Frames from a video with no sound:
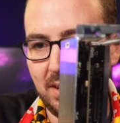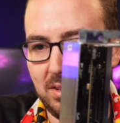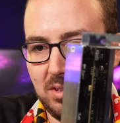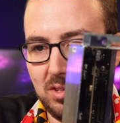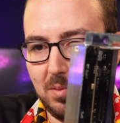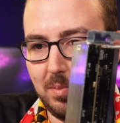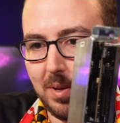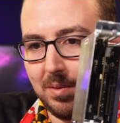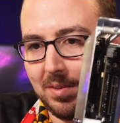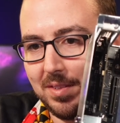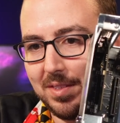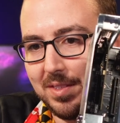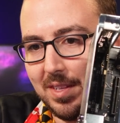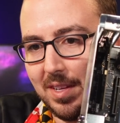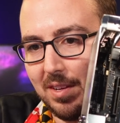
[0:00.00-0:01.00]
You should be able to
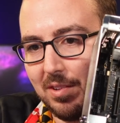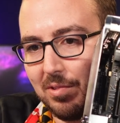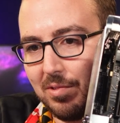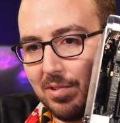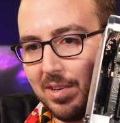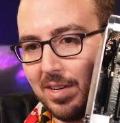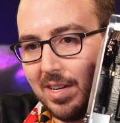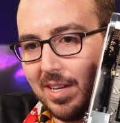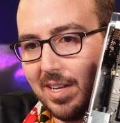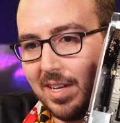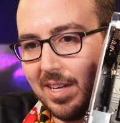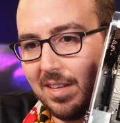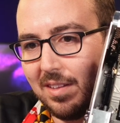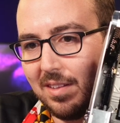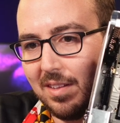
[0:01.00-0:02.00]
see it
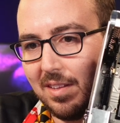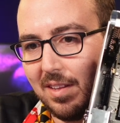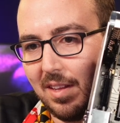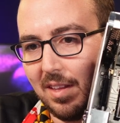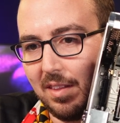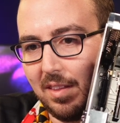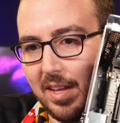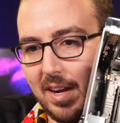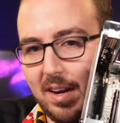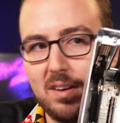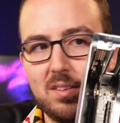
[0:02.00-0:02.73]
right there.